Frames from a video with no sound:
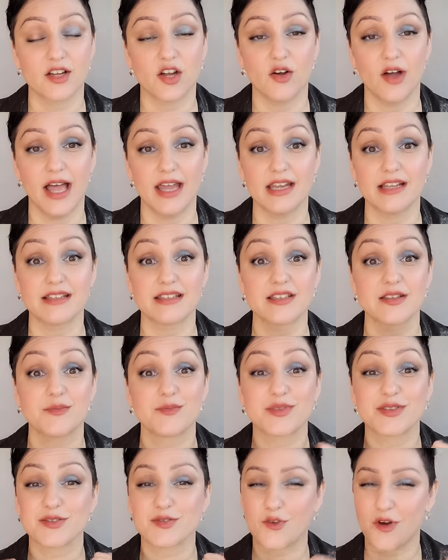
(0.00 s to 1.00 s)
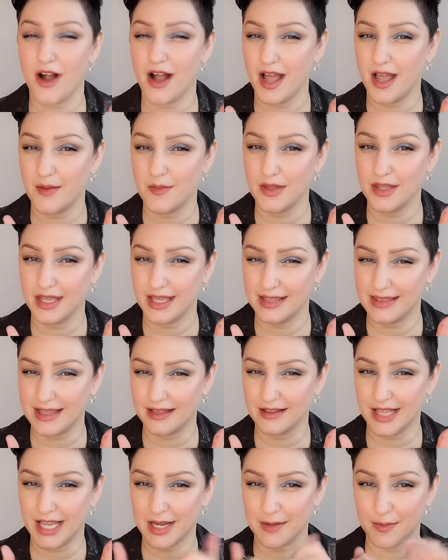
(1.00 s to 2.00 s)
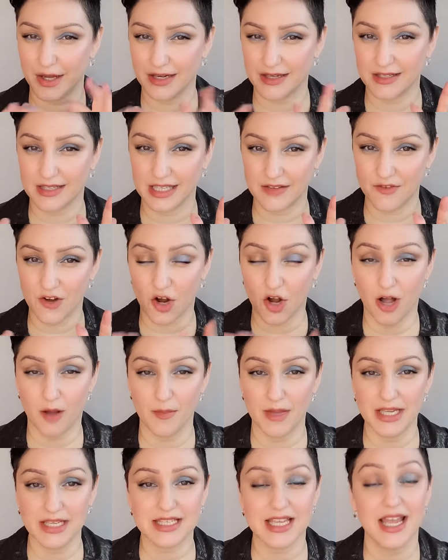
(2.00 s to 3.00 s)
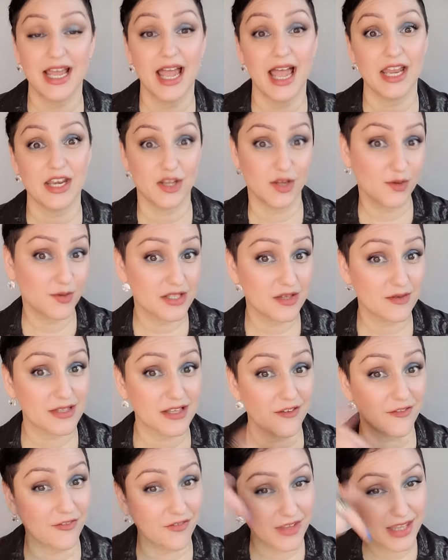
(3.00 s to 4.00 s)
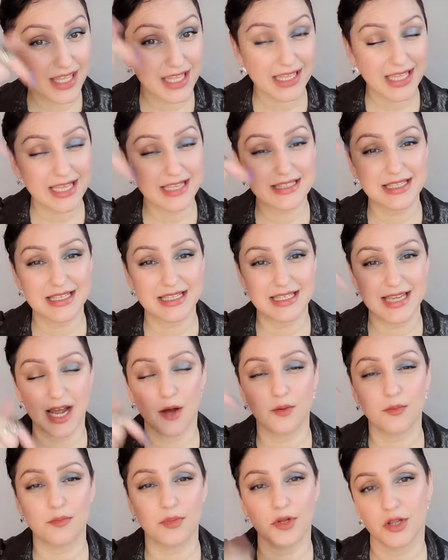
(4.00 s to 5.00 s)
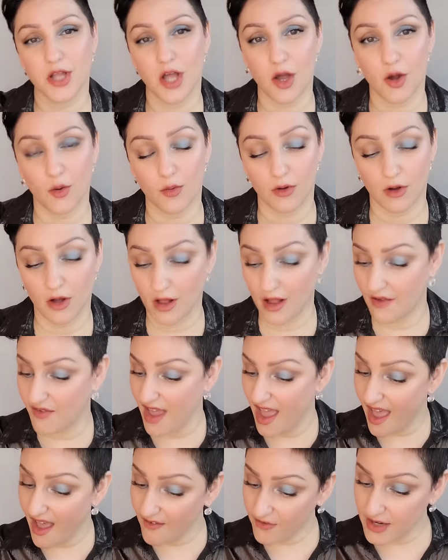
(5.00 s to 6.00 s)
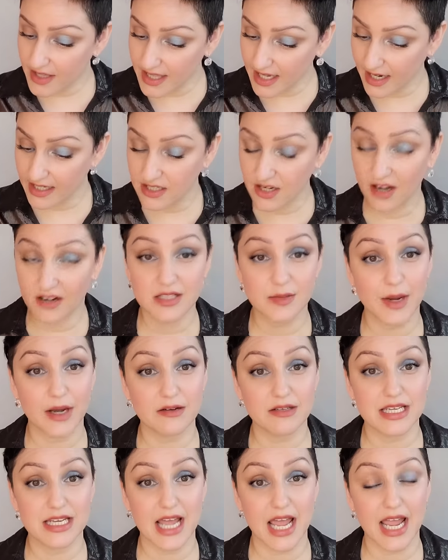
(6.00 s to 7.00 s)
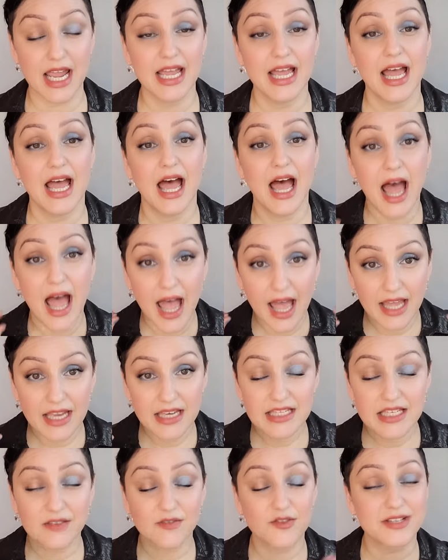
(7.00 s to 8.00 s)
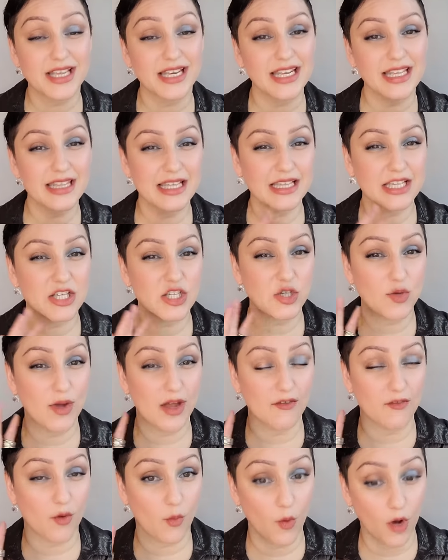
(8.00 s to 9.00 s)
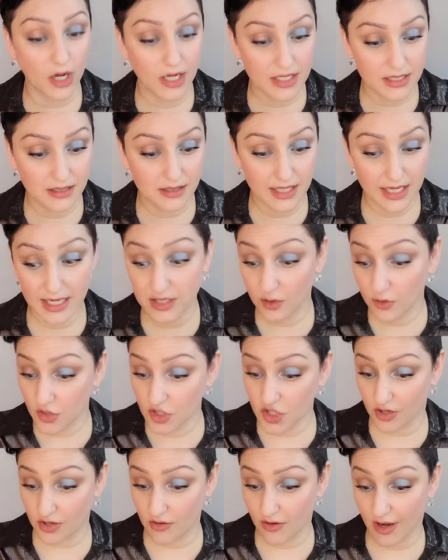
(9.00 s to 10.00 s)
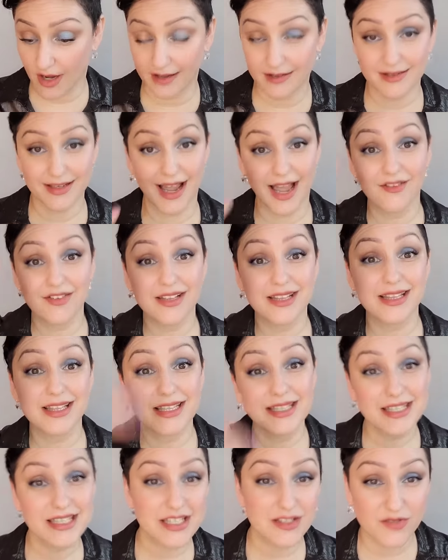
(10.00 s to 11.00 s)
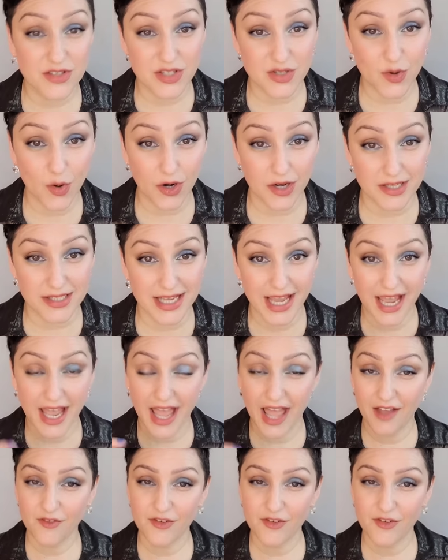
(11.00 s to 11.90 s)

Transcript: is to go ahead and subscribe, hit that like button, leave a comment, and use those affiliate links down below. I'll have everything I talked about today. And if there's anything that you ever want that I don't show you guys, I have a list of stores.